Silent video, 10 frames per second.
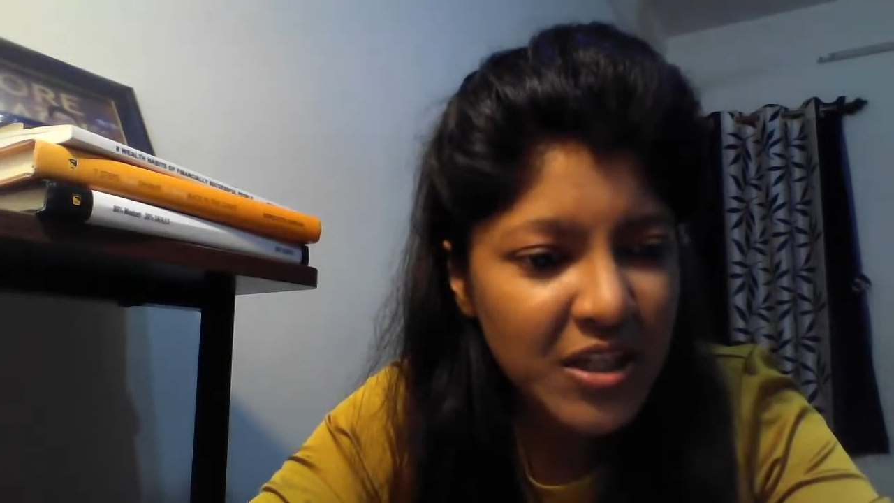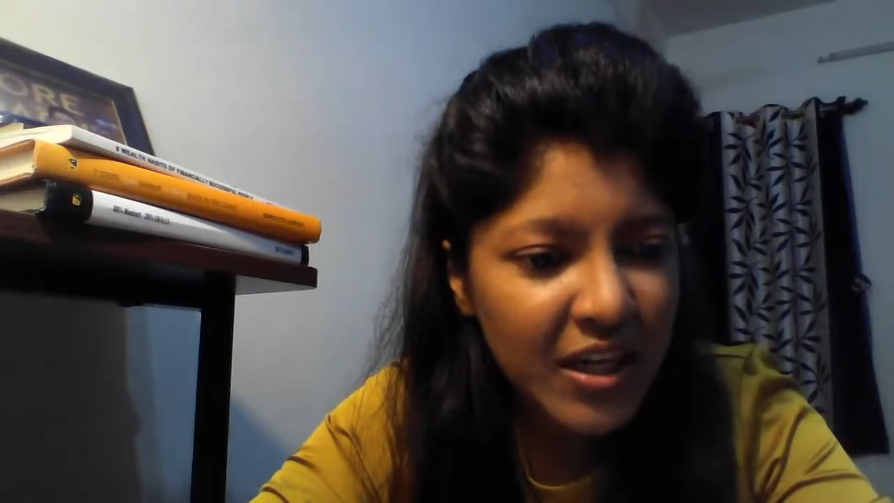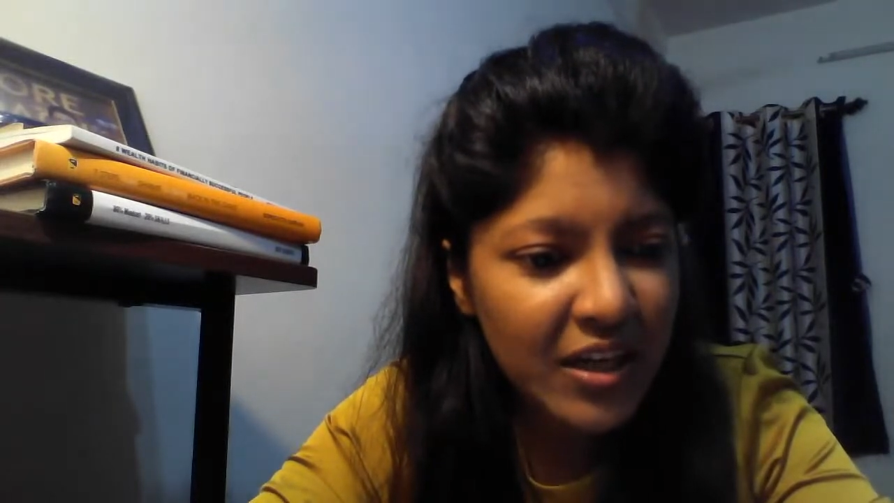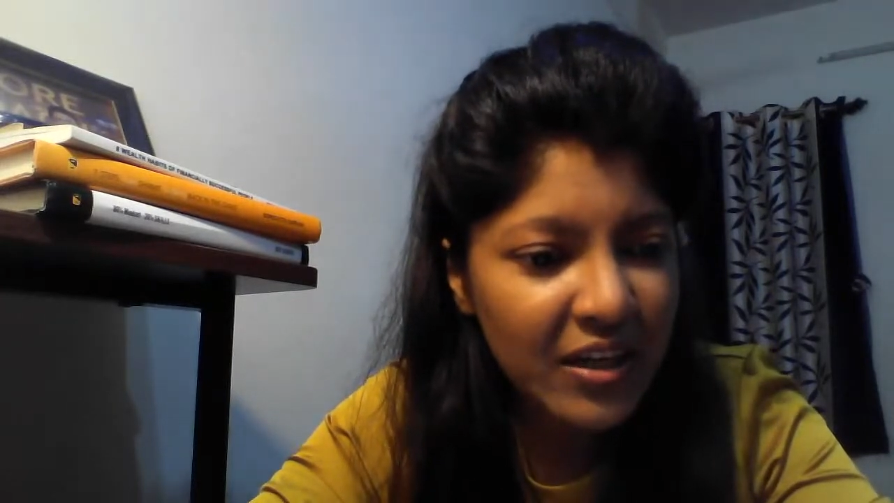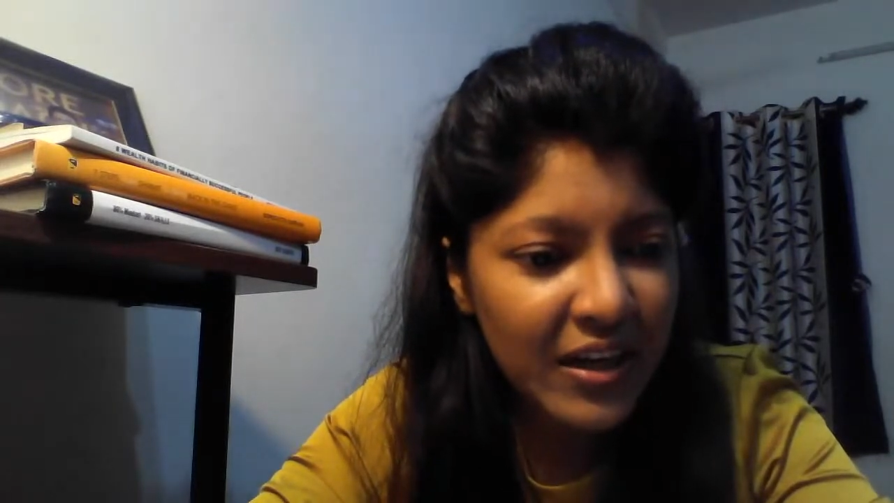
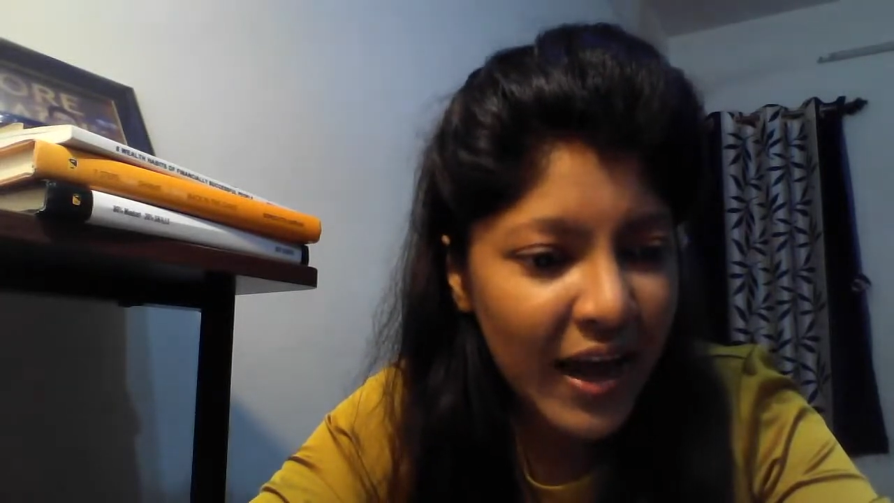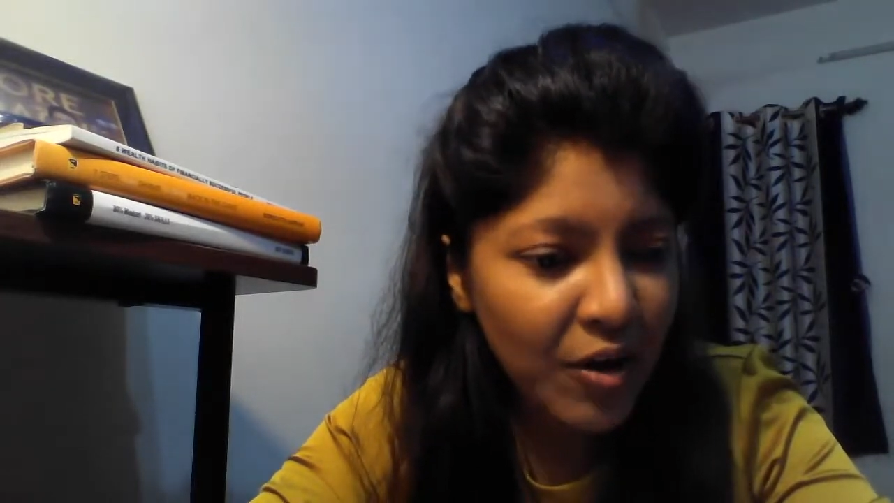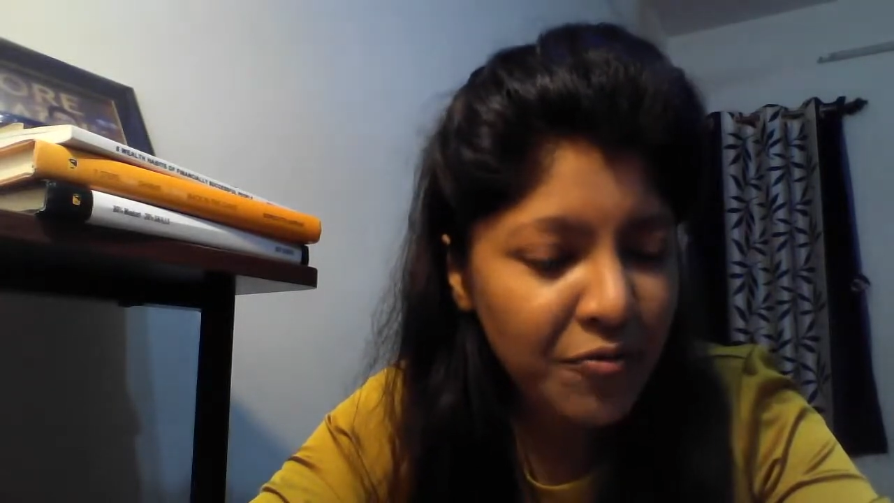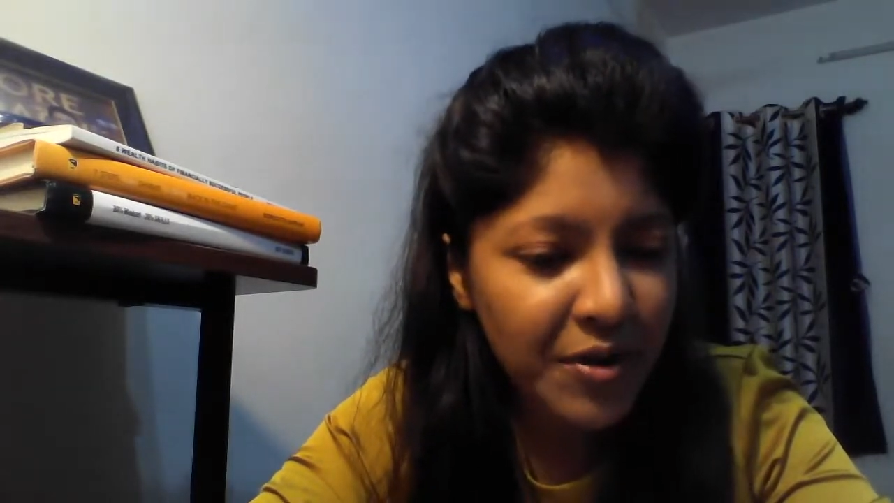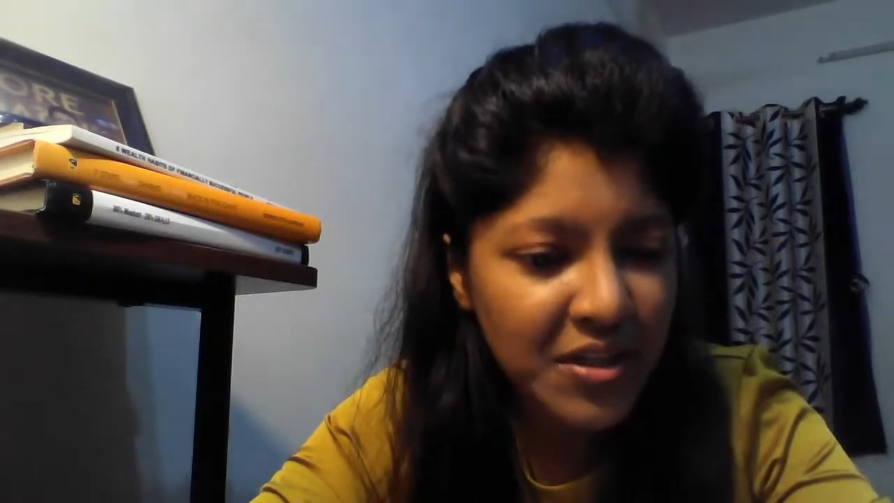taken in
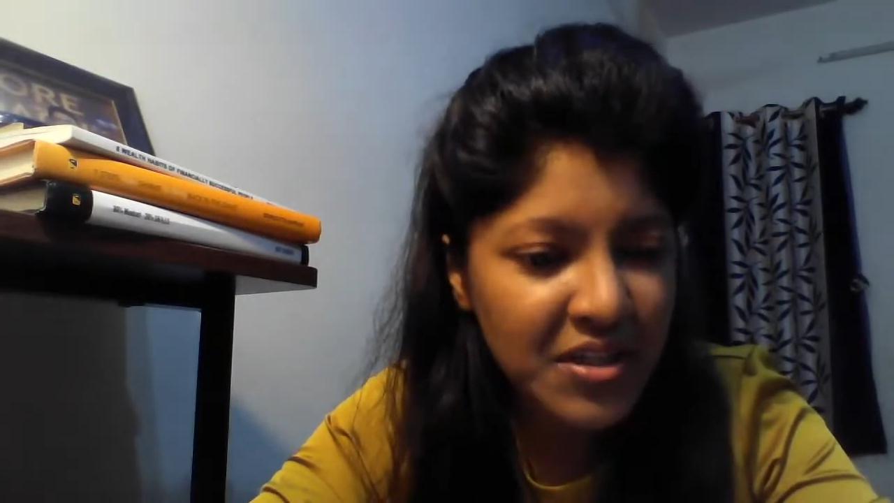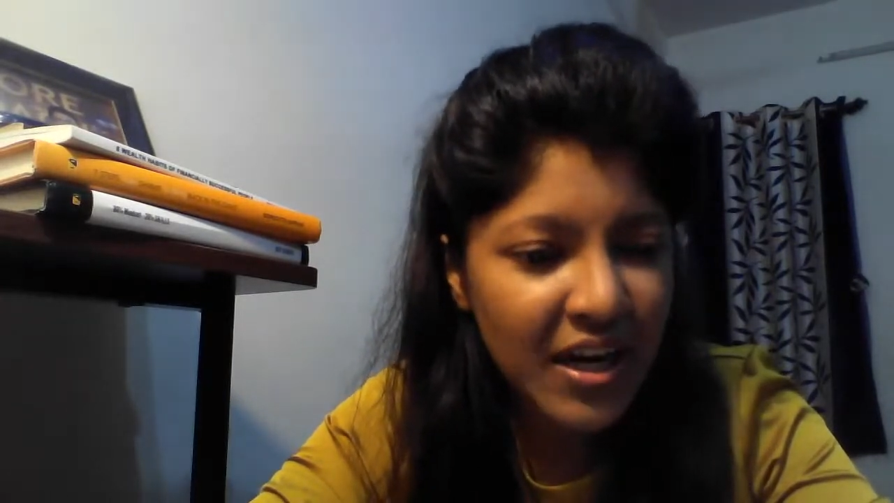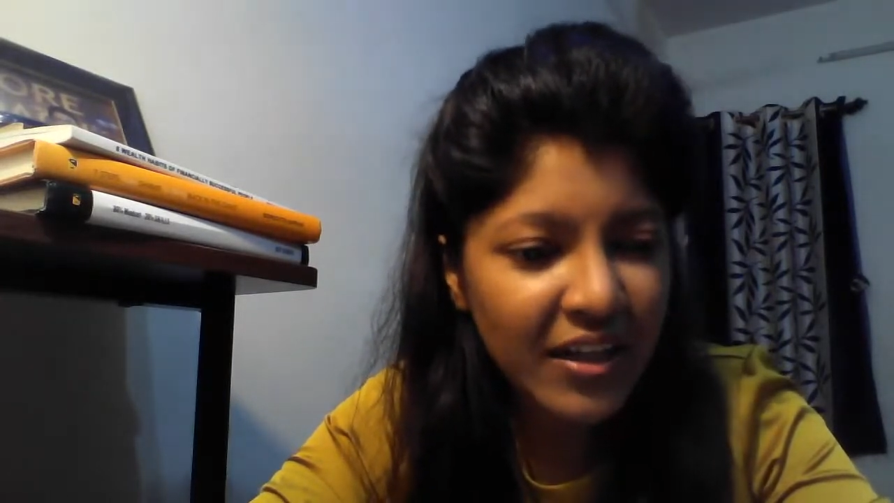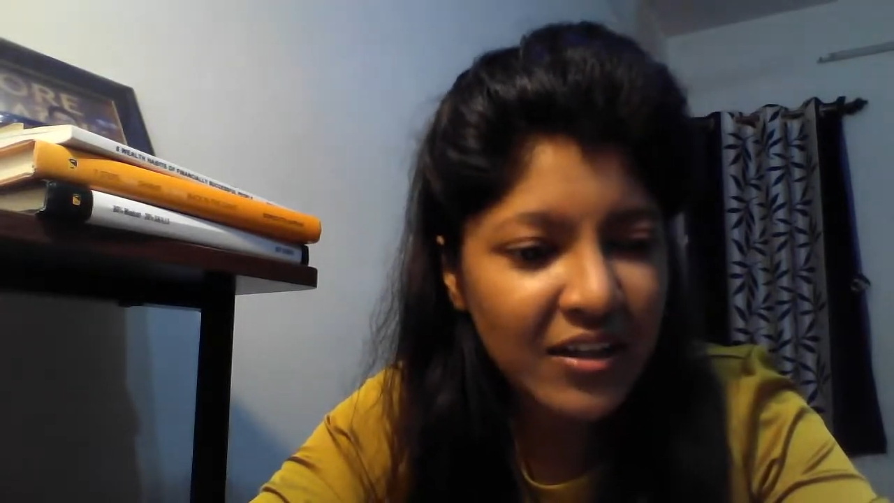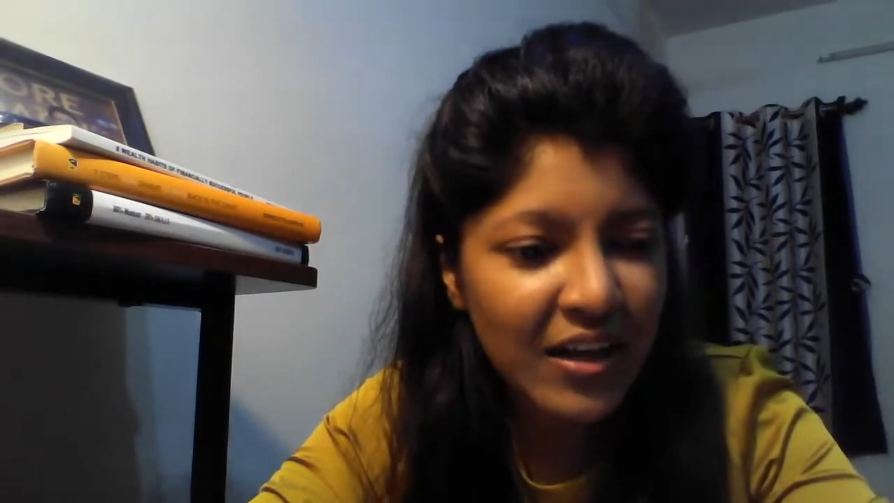lack of understanding,